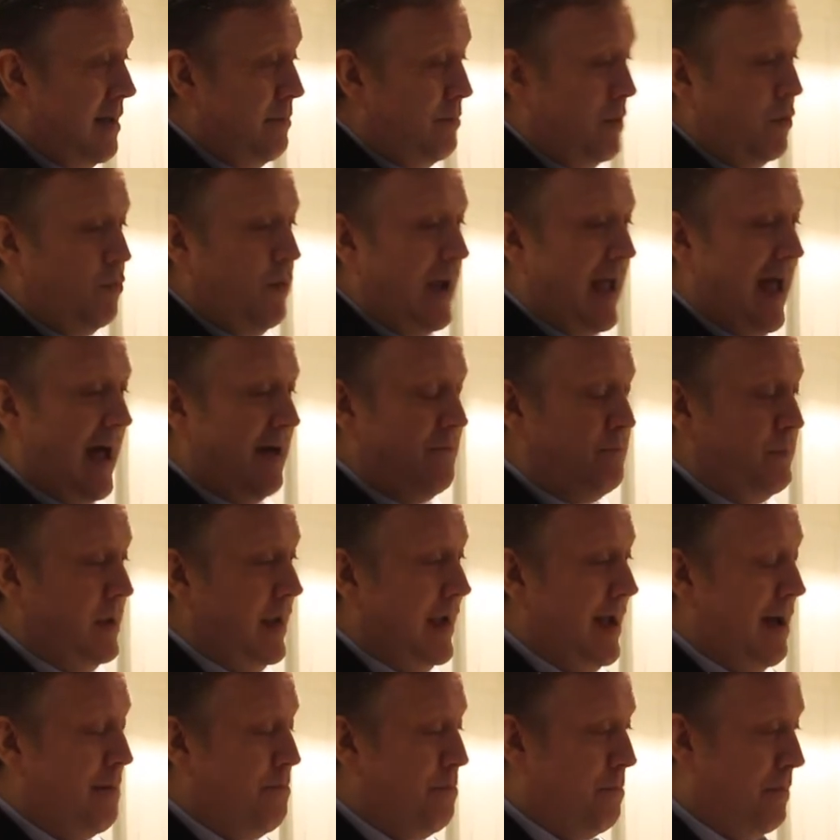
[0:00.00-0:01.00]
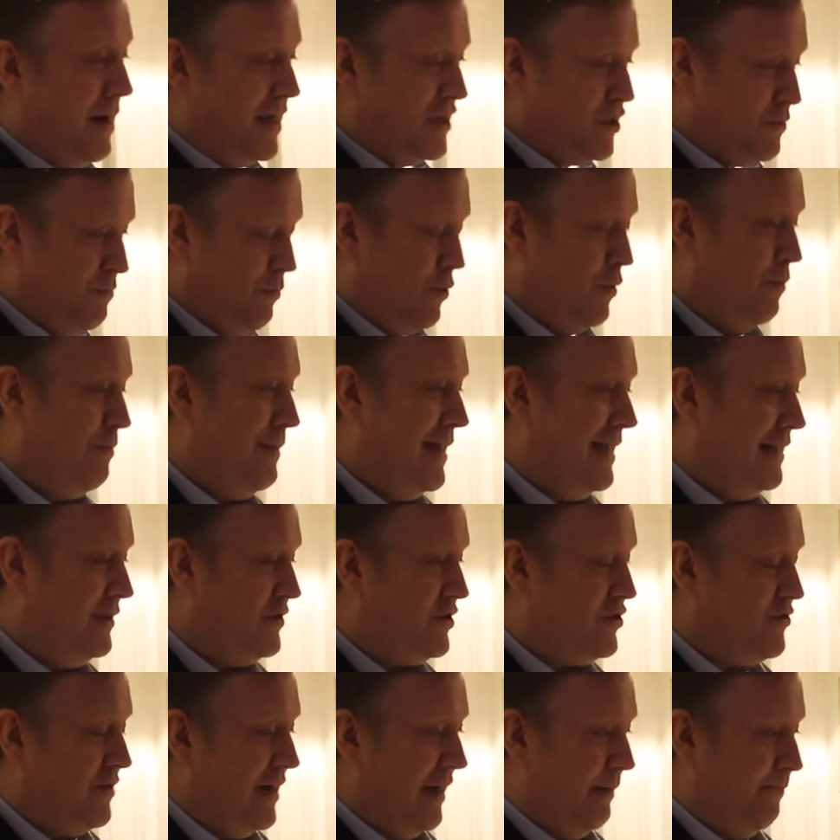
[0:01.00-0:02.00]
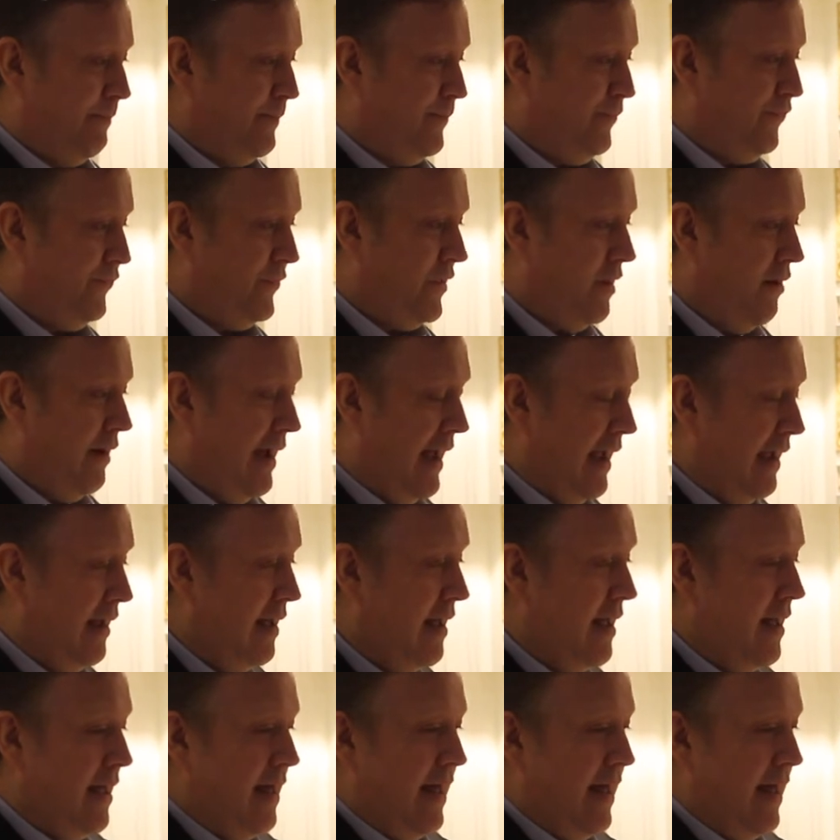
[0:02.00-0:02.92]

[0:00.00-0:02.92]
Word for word: But we have become much more mainstream. Right?